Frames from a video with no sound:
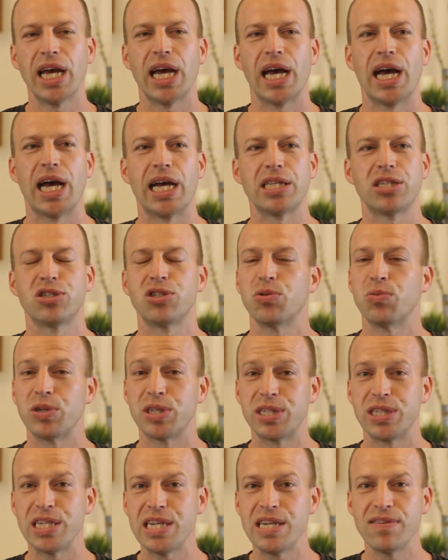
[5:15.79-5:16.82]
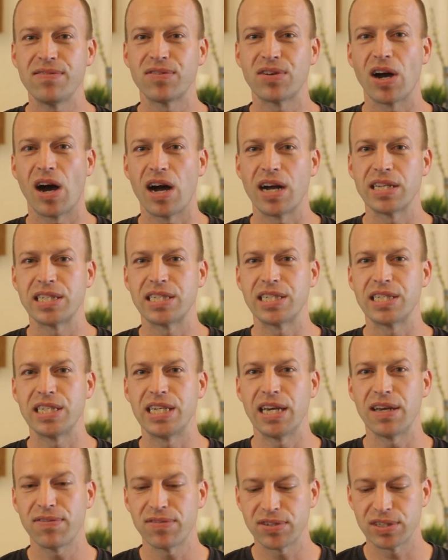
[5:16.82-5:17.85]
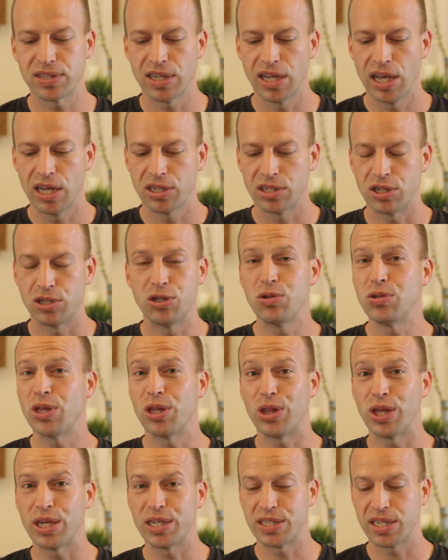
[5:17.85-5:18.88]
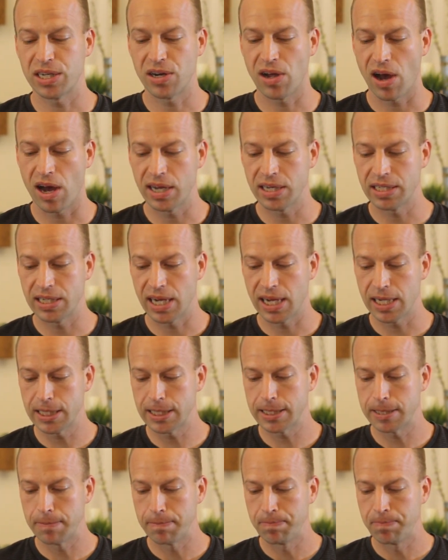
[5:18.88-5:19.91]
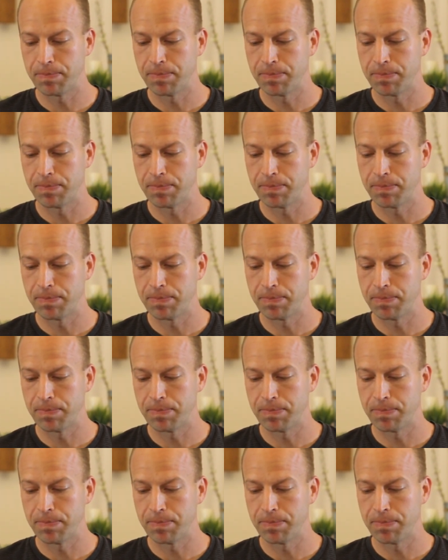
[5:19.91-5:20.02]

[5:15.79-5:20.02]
It's to receive God's gifts, to do the things that God does.